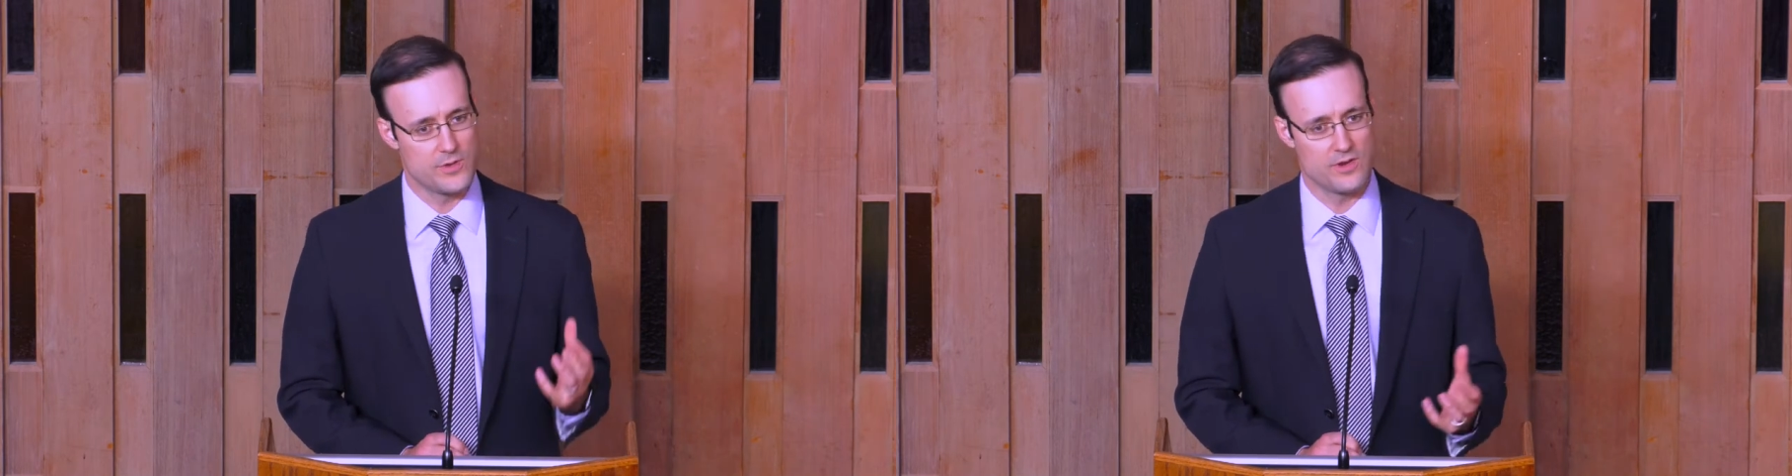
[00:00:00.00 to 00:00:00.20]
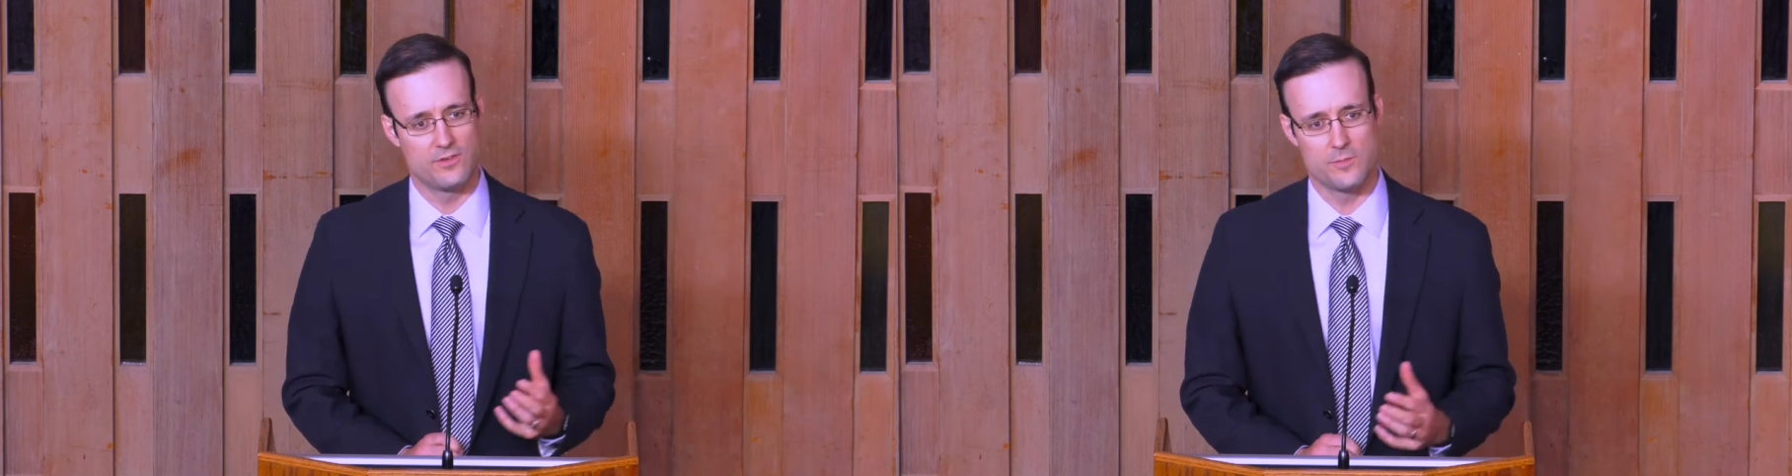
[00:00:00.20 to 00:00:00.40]

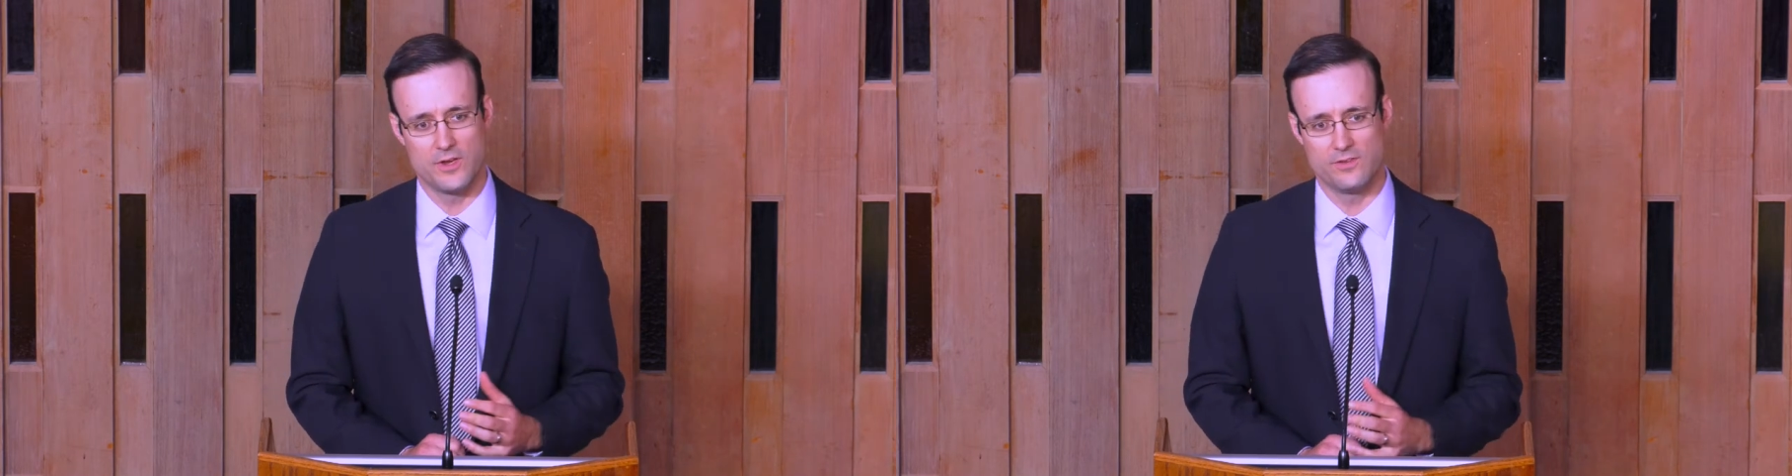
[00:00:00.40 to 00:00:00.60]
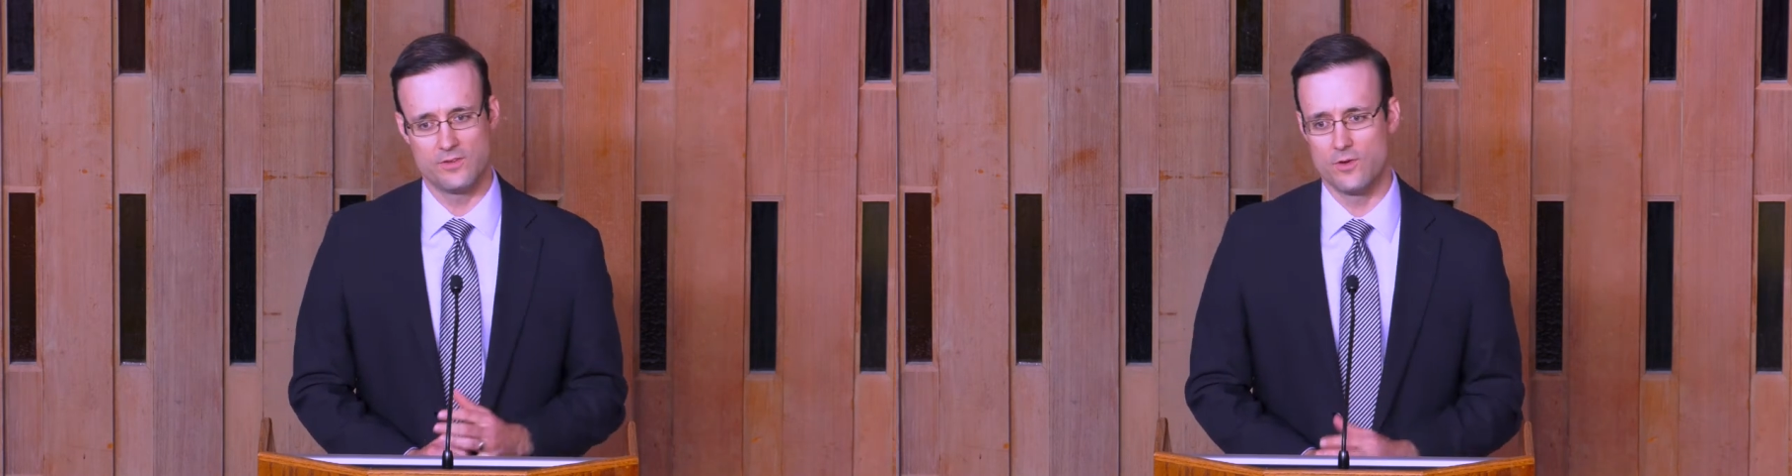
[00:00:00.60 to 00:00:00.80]
here to
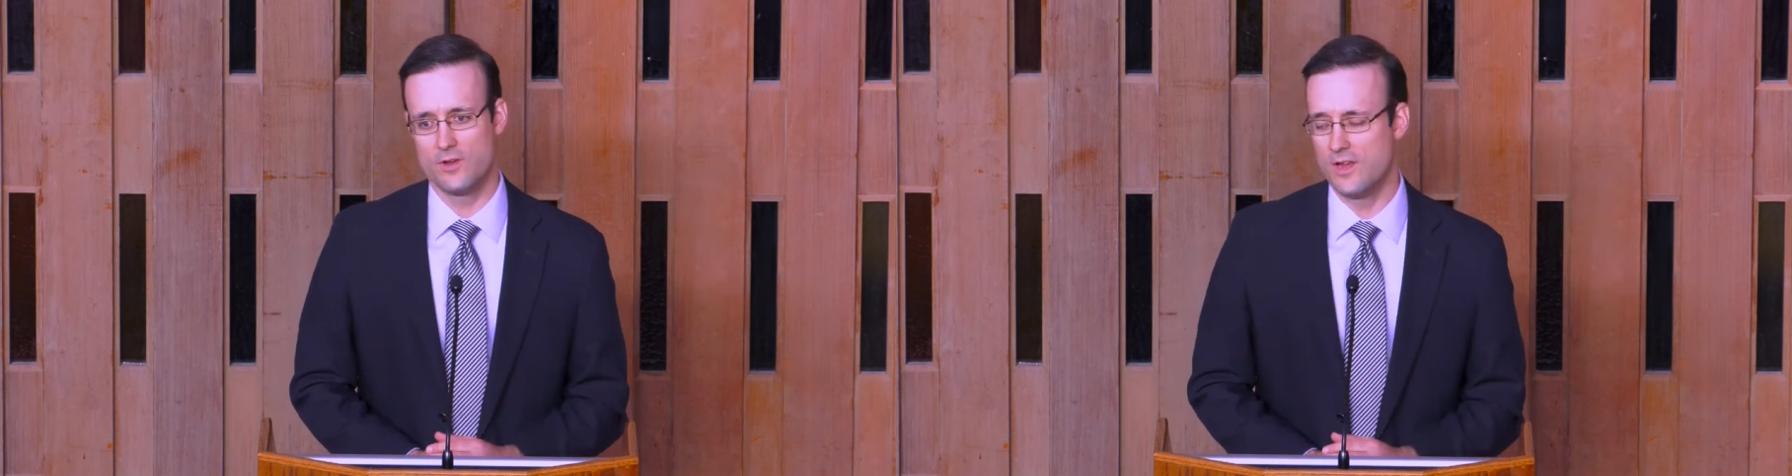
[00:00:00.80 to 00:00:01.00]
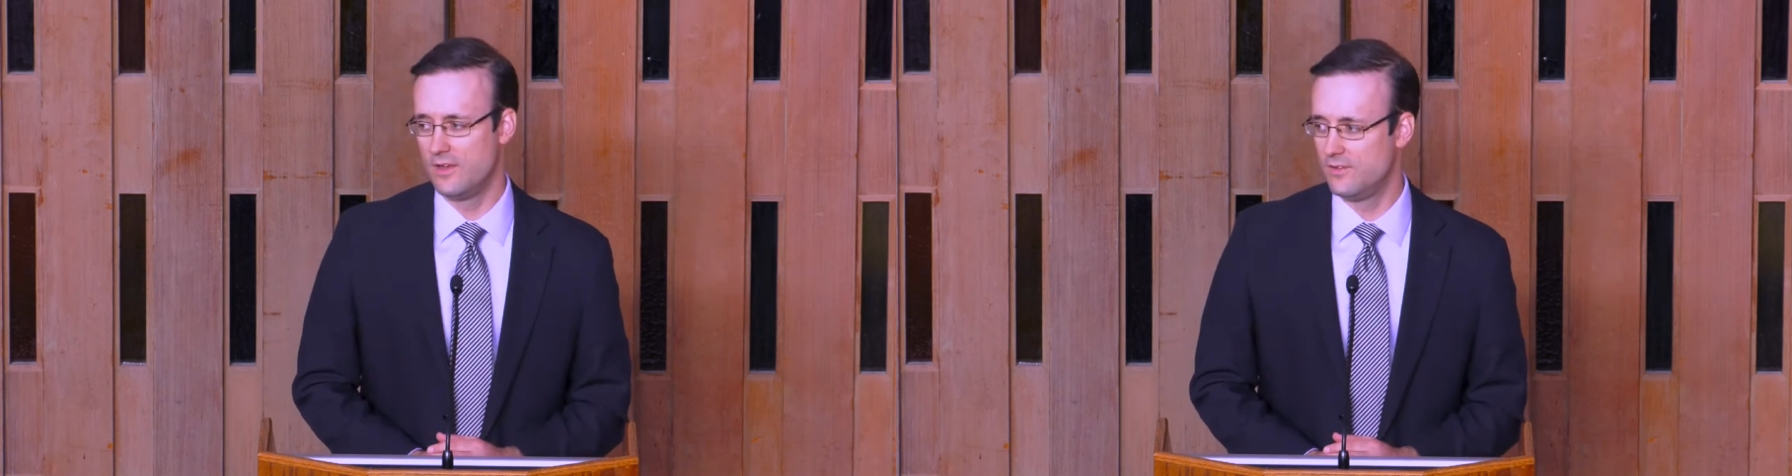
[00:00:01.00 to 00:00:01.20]

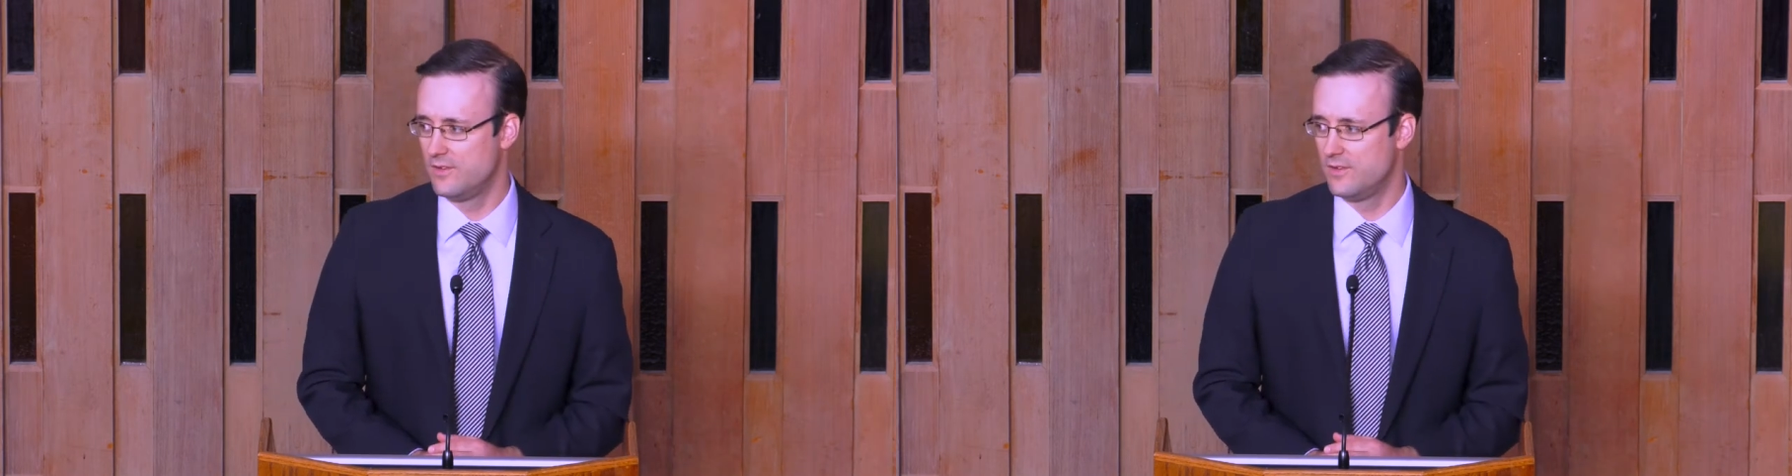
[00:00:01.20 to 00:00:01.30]
Minnesota and